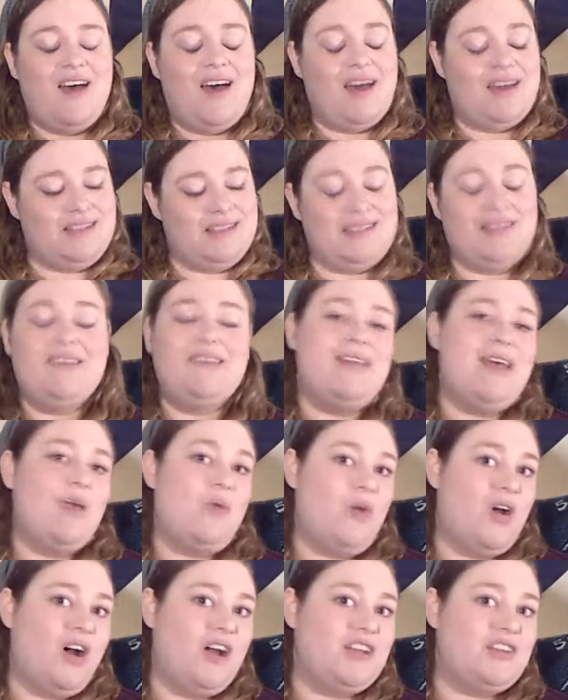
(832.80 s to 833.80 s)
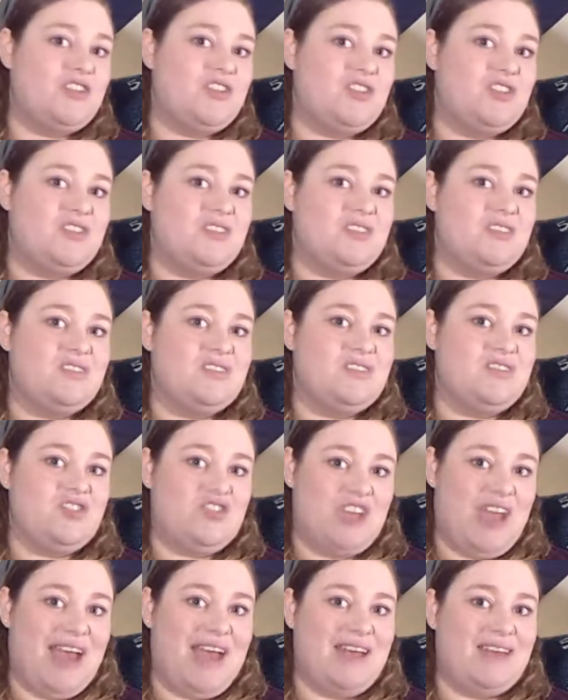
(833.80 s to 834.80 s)
Until I watched
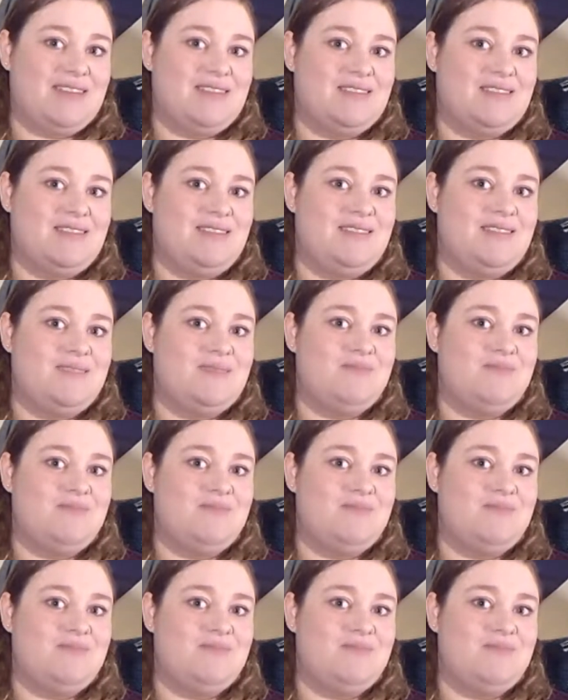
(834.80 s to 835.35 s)
Shad's